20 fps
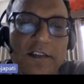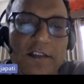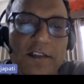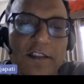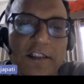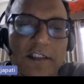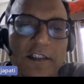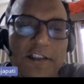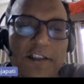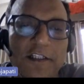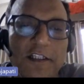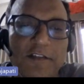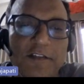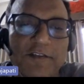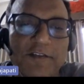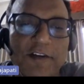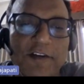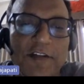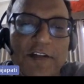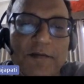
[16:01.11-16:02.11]
Here the
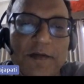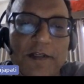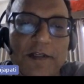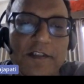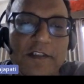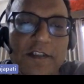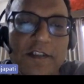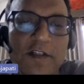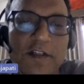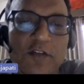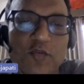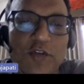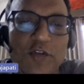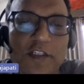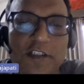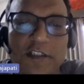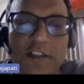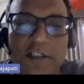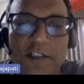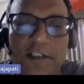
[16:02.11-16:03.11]
85 temperature and
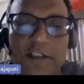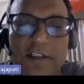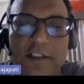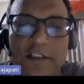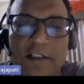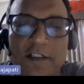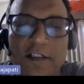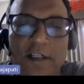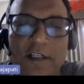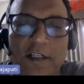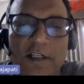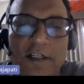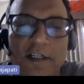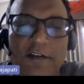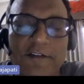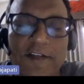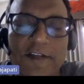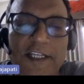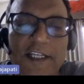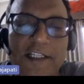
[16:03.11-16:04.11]
today's date.
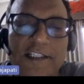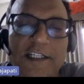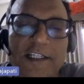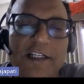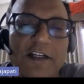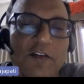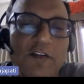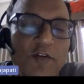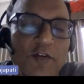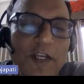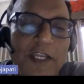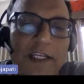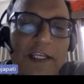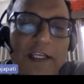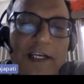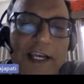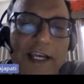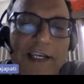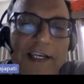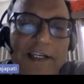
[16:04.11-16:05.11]
We can set
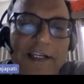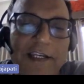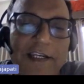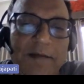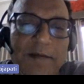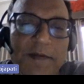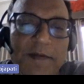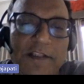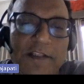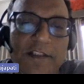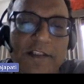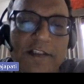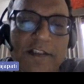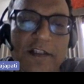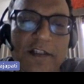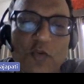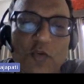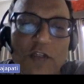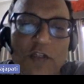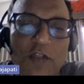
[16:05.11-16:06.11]
like a high
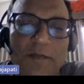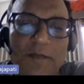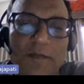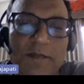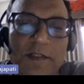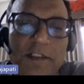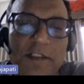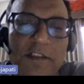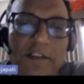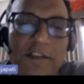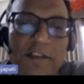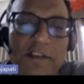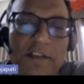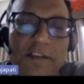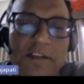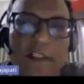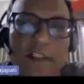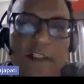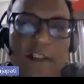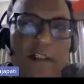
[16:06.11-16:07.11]
temperature, low
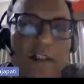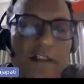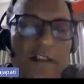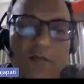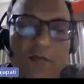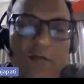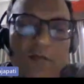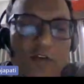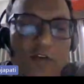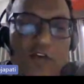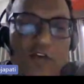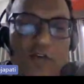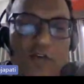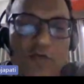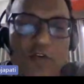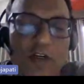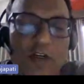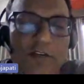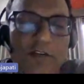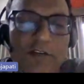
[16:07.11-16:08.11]
temperatures, and most of
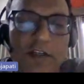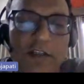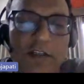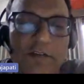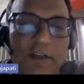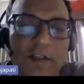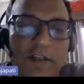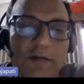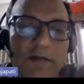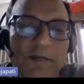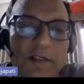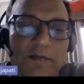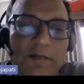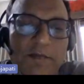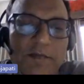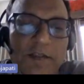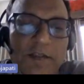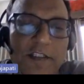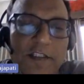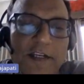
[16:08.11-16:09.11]
whatever the week, but
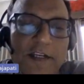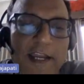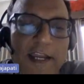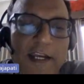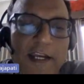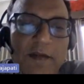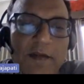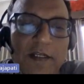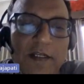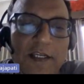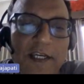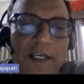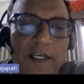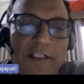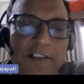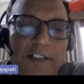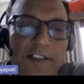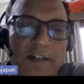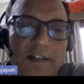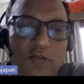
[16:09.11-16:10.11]
this is dynamically
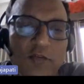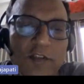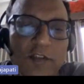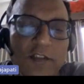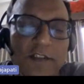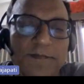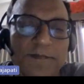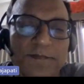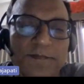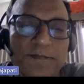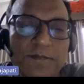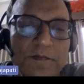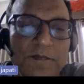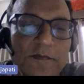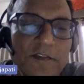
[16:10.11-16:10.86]
I set over here.